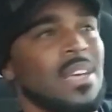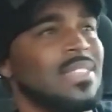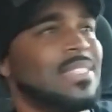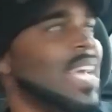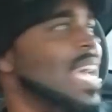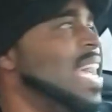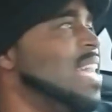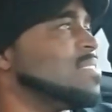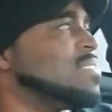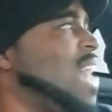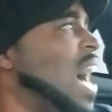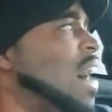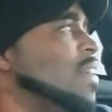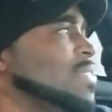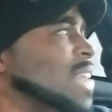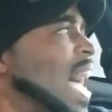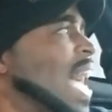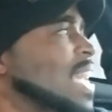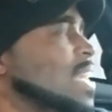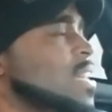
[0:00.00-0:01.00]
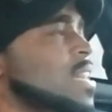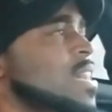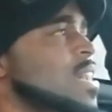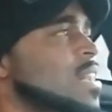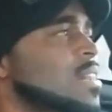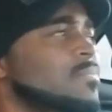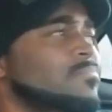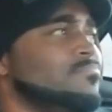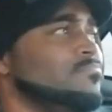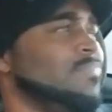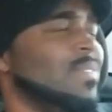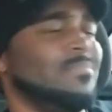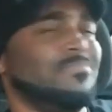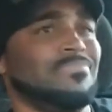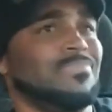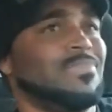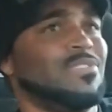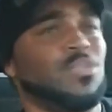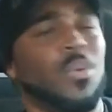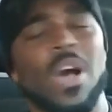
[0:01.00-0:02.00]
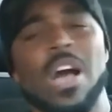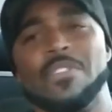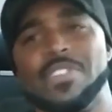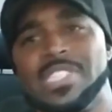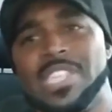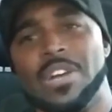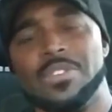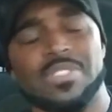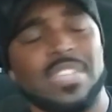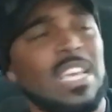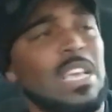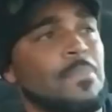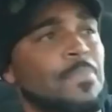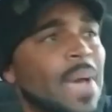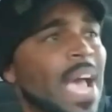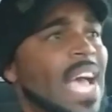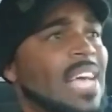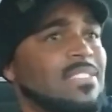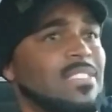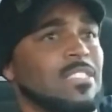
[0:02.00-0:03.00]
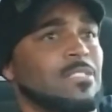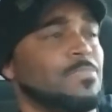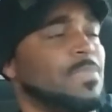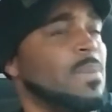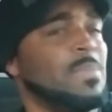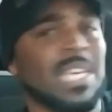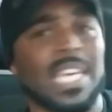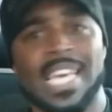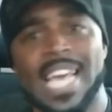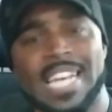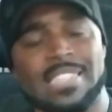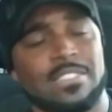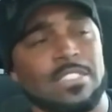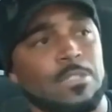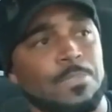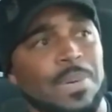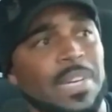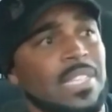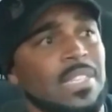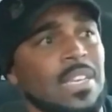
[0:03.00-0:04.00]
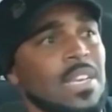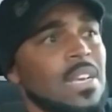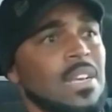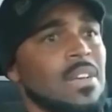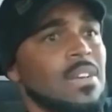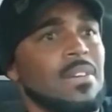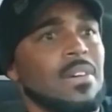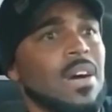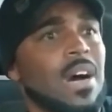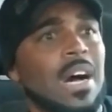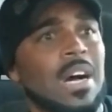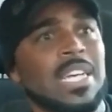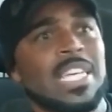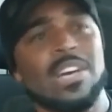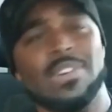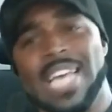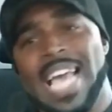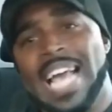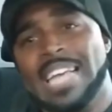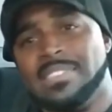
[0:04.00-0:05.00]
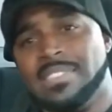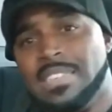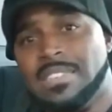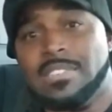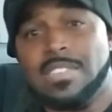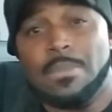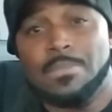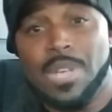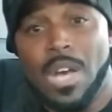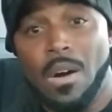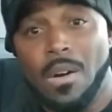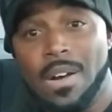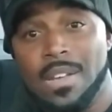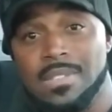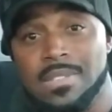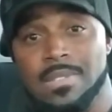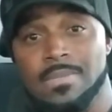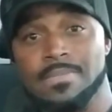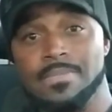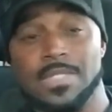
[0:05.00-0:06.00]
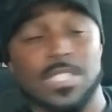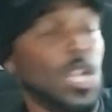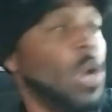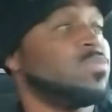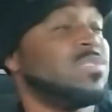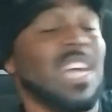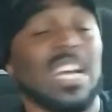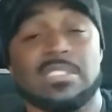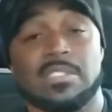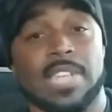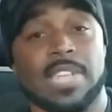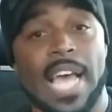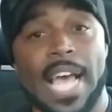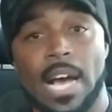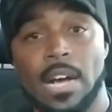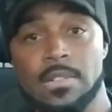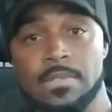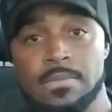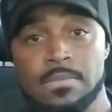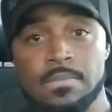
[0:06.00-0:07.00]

Dez caught like 12 or 13 catches, but he only had 6-something yards. No touchdown.